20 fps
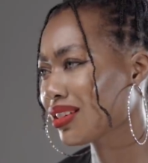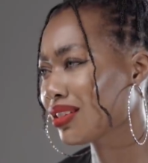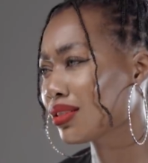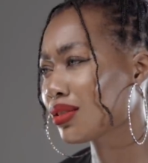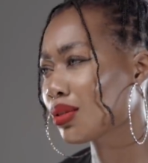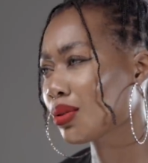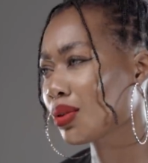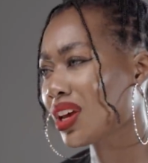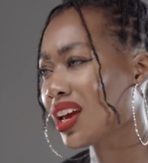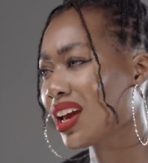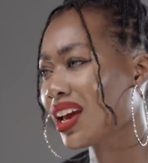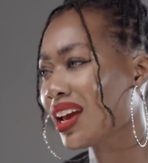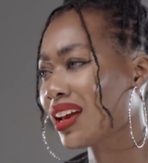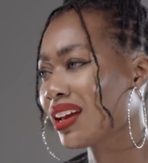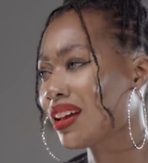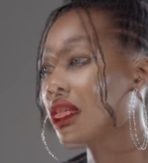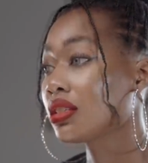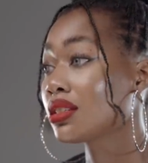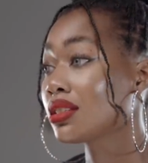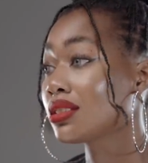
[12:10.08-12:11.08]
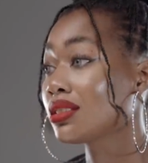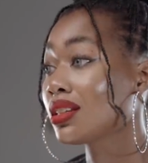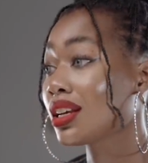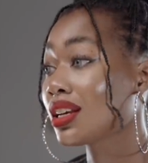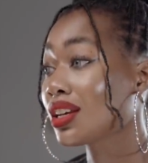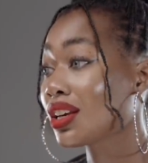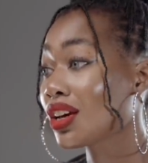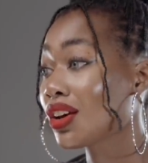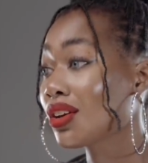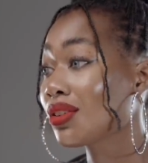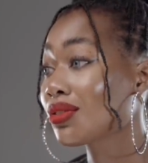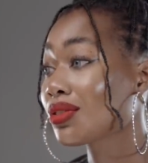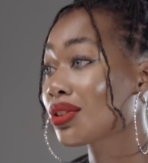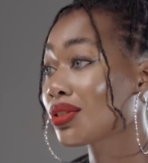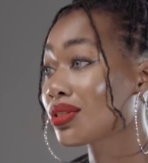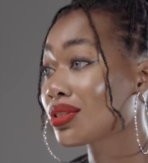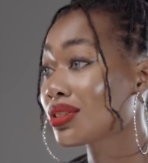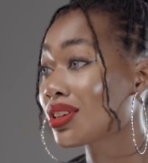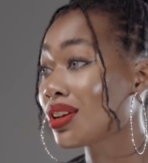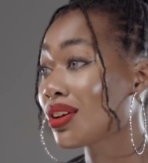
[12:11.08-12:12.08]
and it's okay to take care of
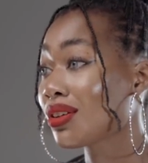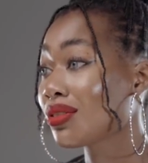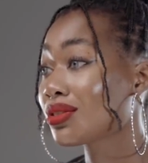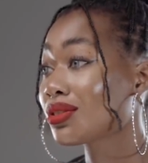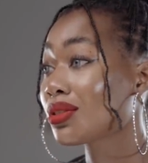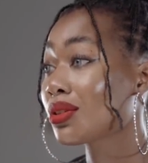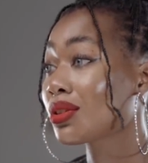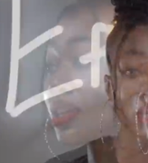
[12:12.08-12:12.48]
yourself so